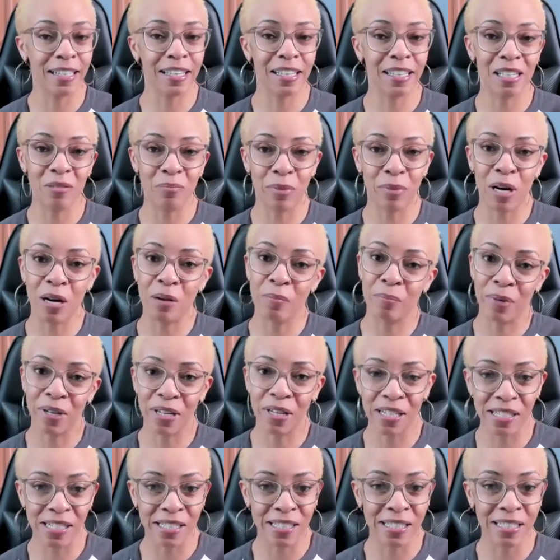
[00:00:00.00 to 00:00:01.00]
eat
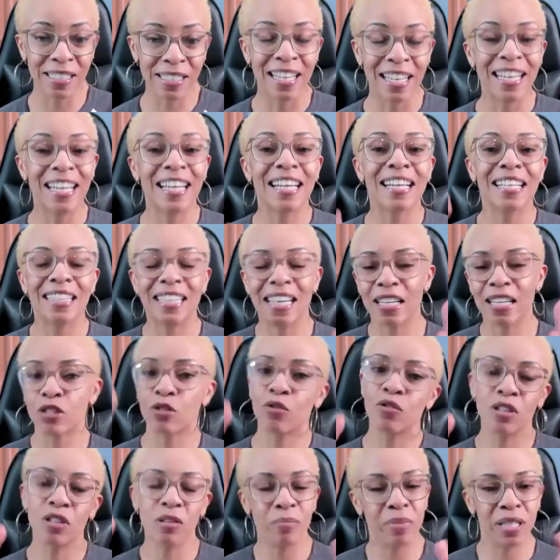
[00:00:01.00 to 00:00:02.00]
bonbons, that's
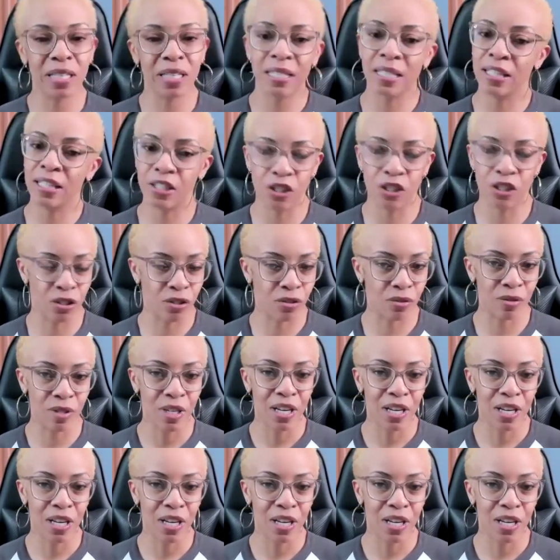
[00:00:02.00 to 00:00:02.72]
going to be an issue.